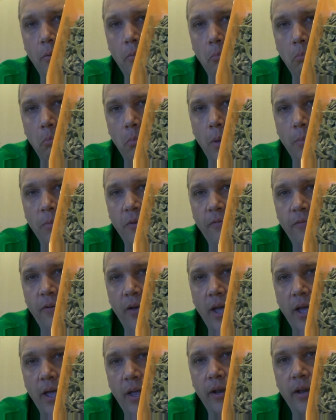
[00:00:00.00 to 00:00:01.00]

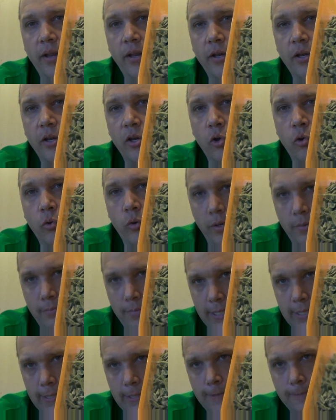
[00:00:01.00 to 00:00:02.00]
mummified green
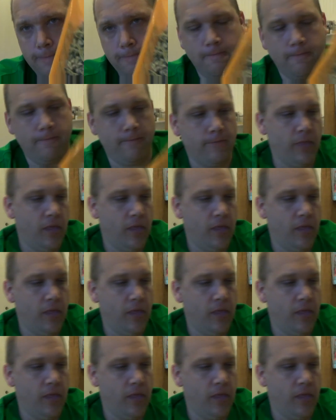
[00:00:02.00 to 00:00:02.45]
beans.